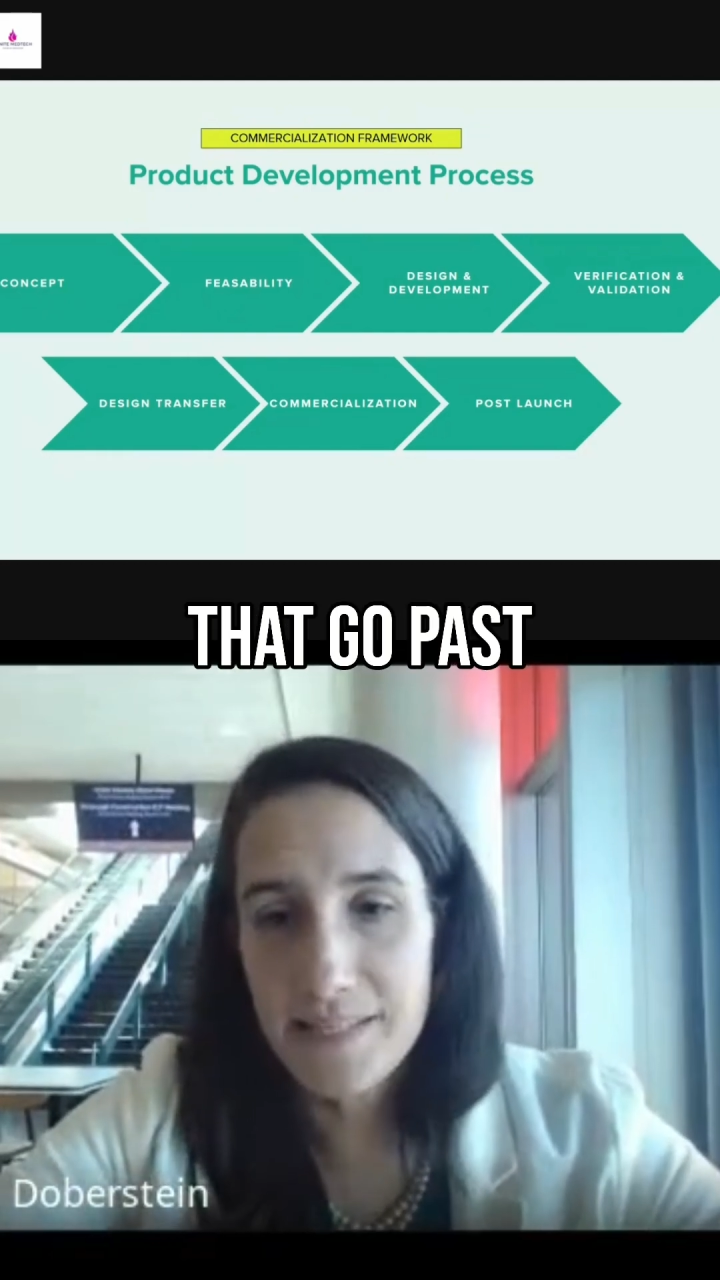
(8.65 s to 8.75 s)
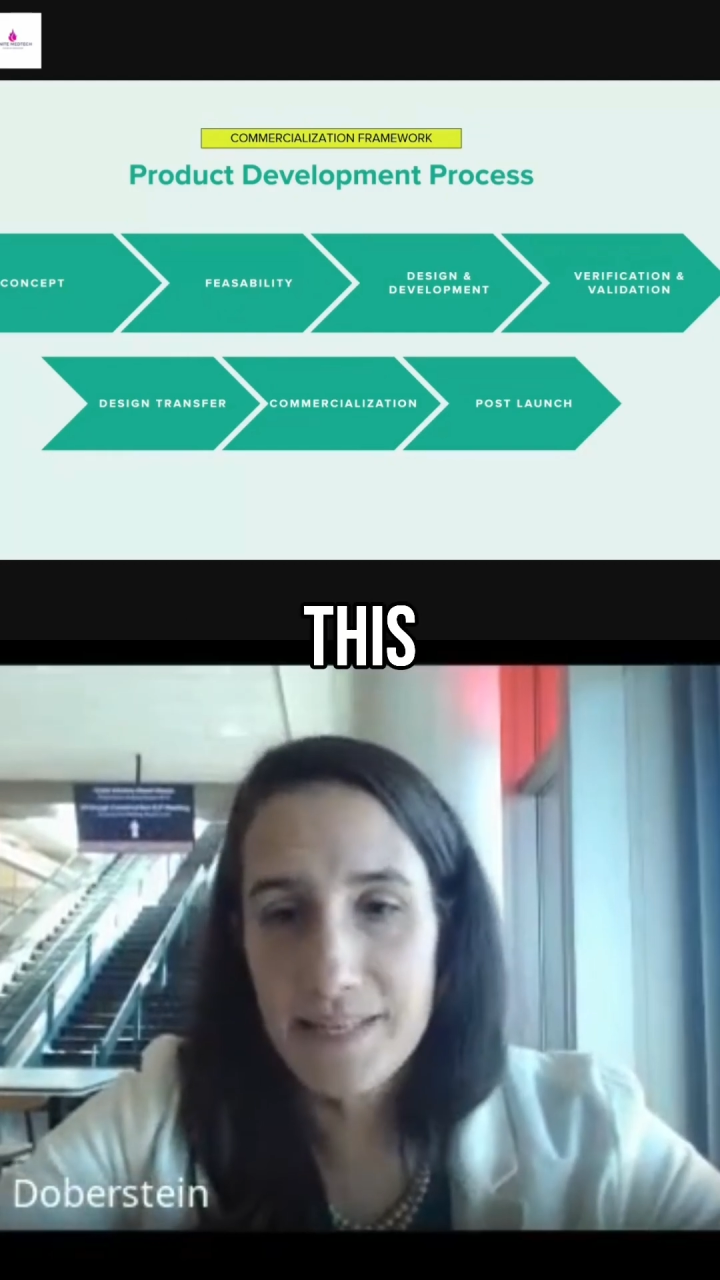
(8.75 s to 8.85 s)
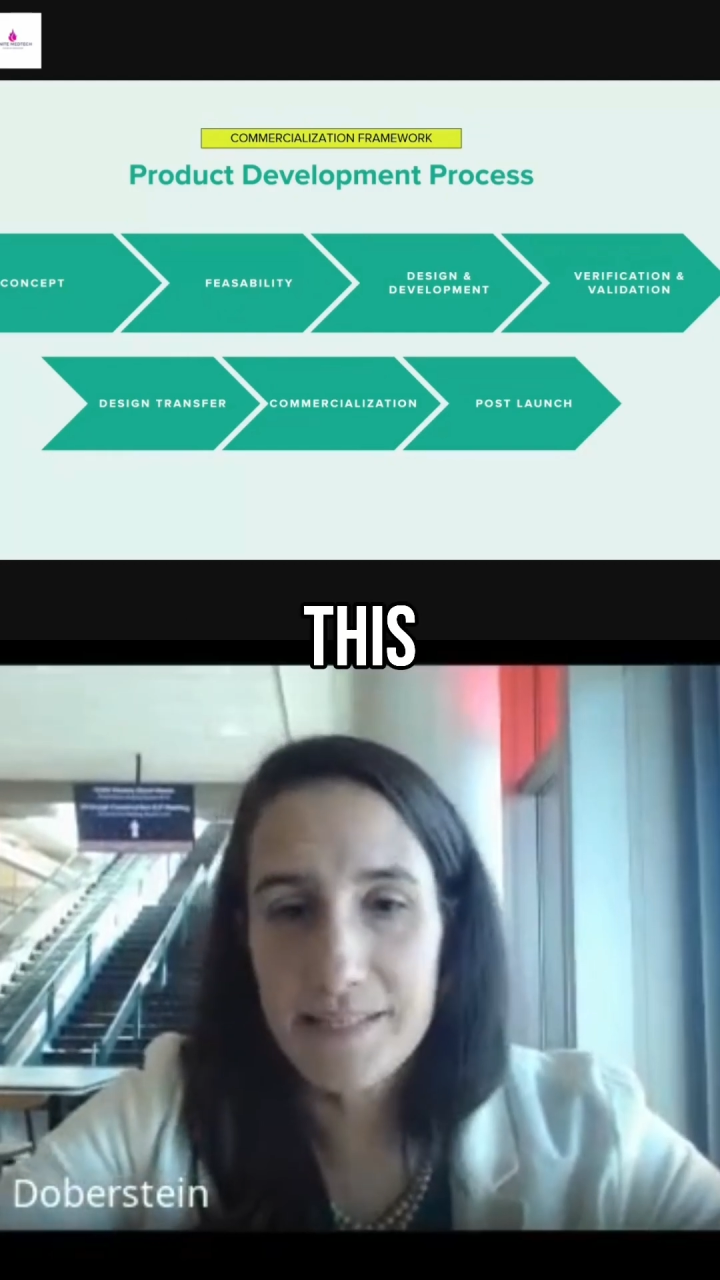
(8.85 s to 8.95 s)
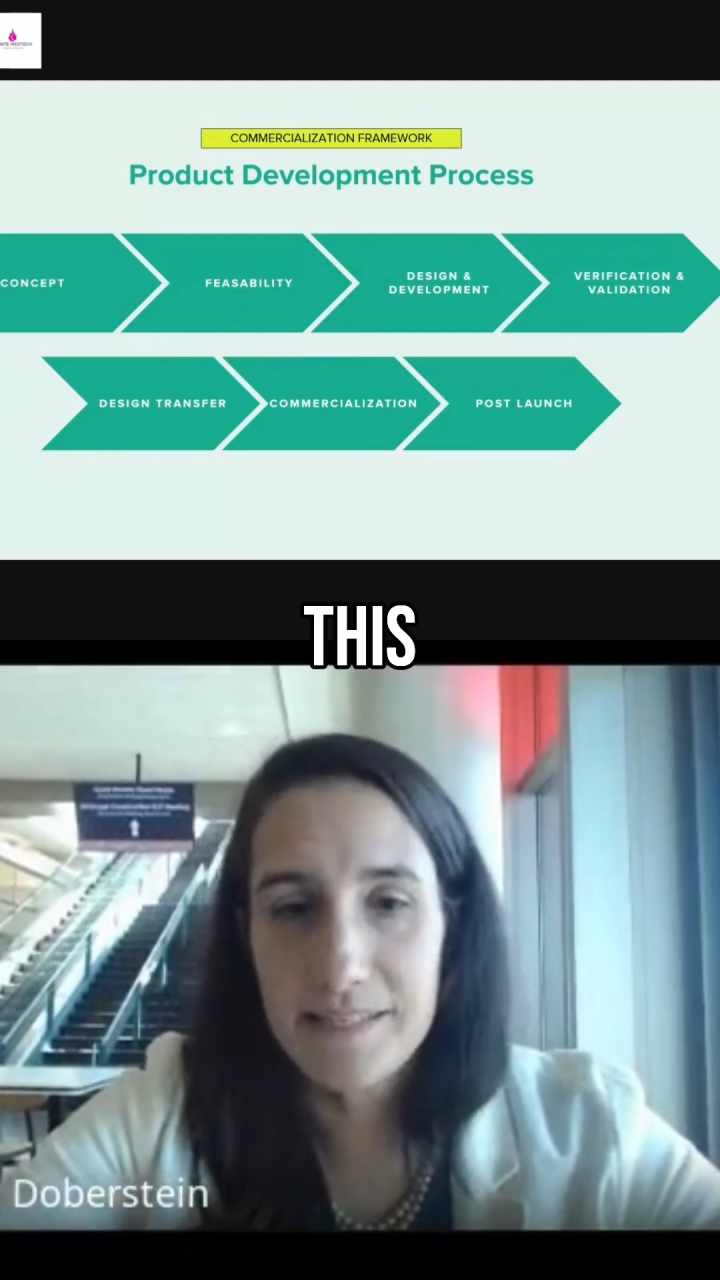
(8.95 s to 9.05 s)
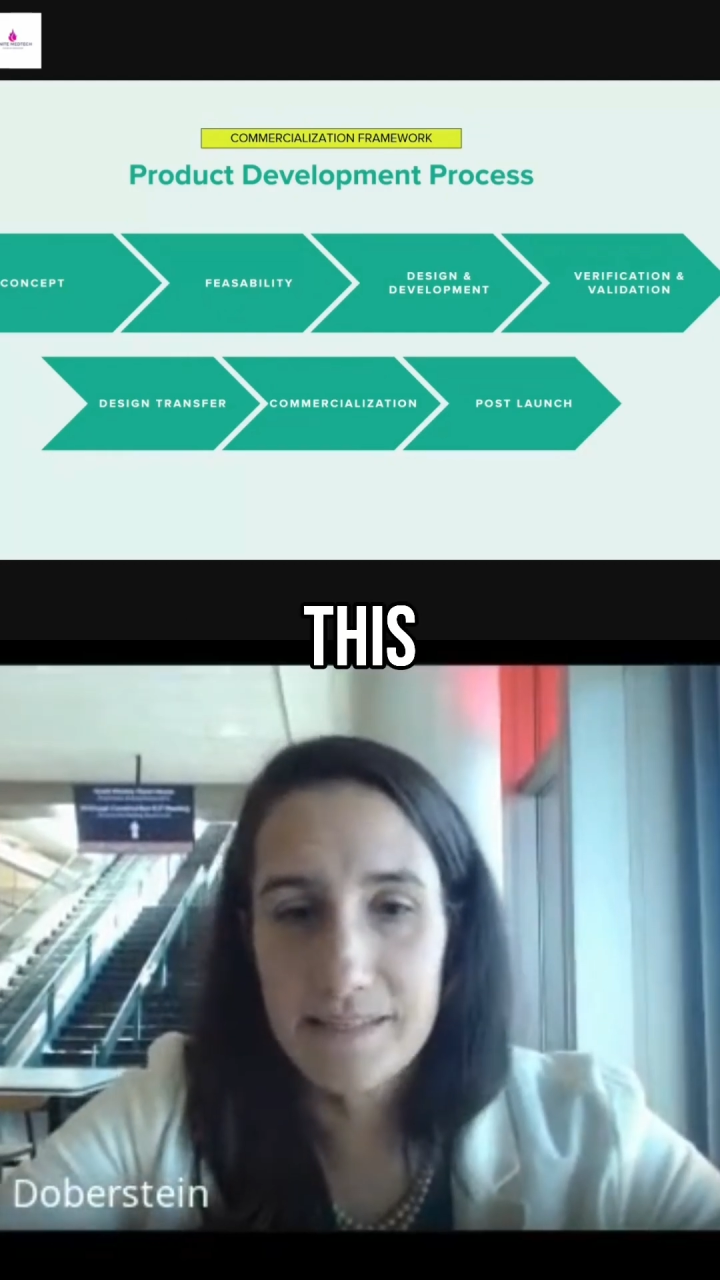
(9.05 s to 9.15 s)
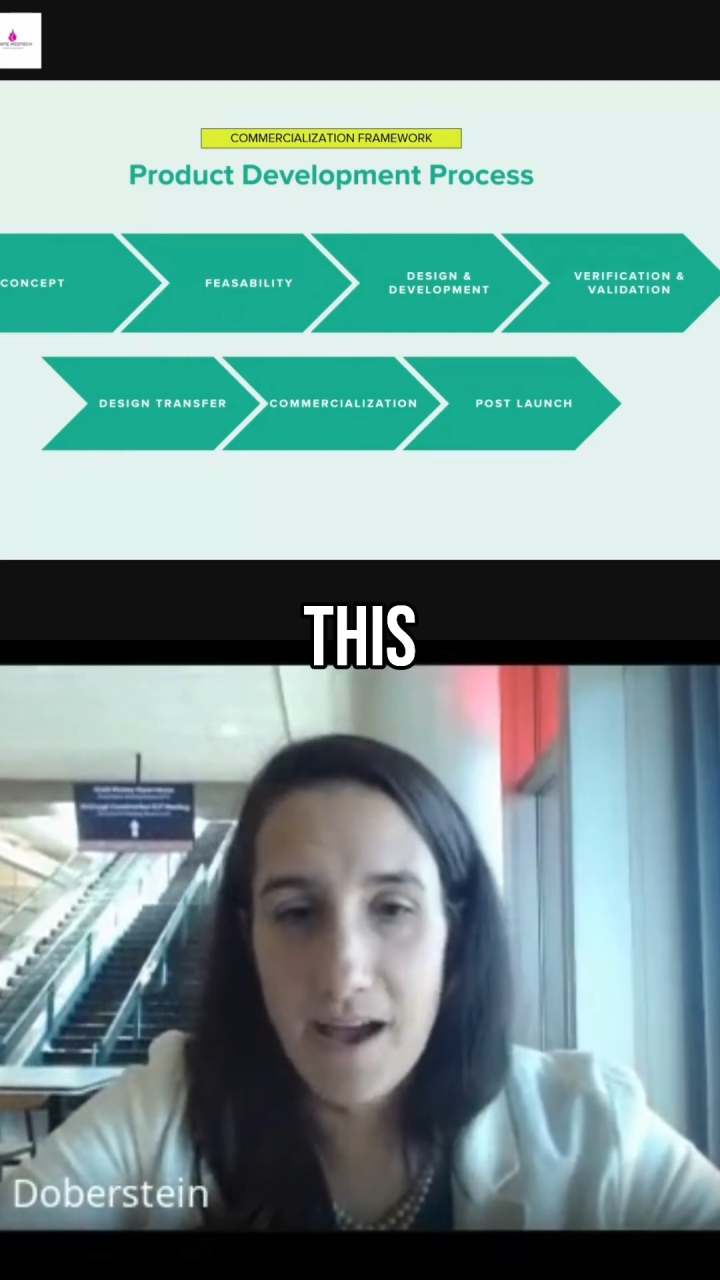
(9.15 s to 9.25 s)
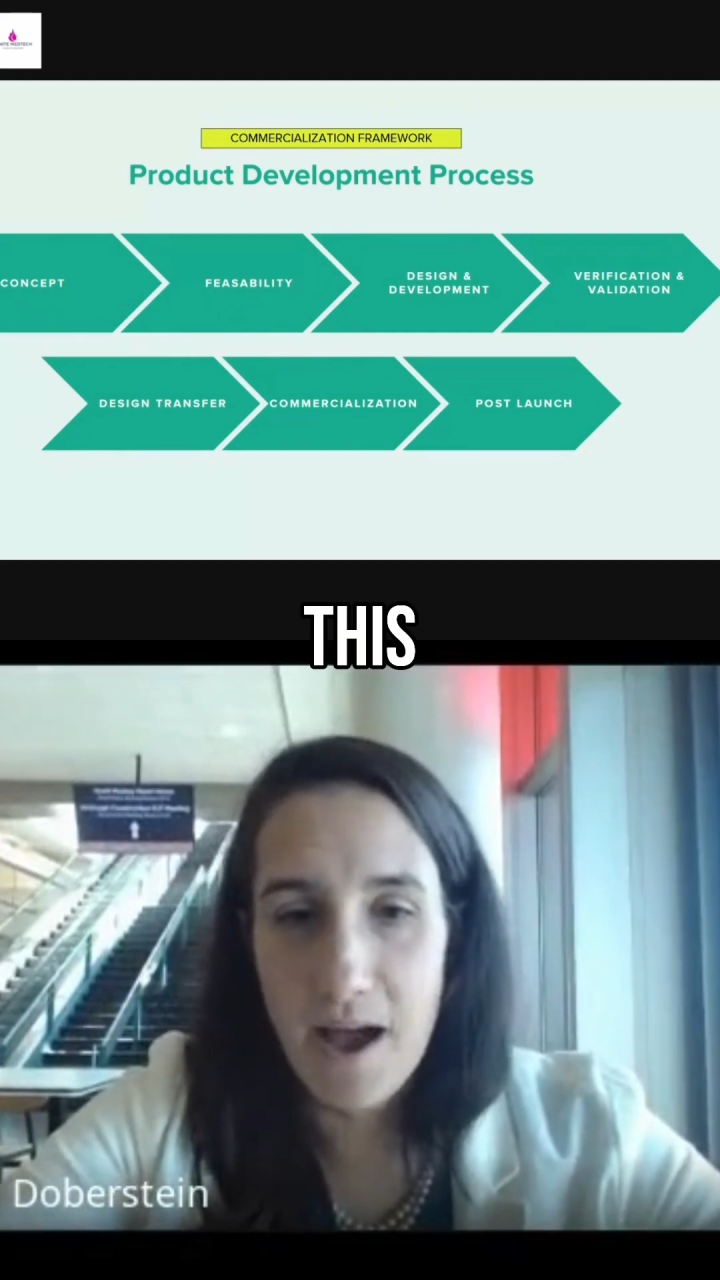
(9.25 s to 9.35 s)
this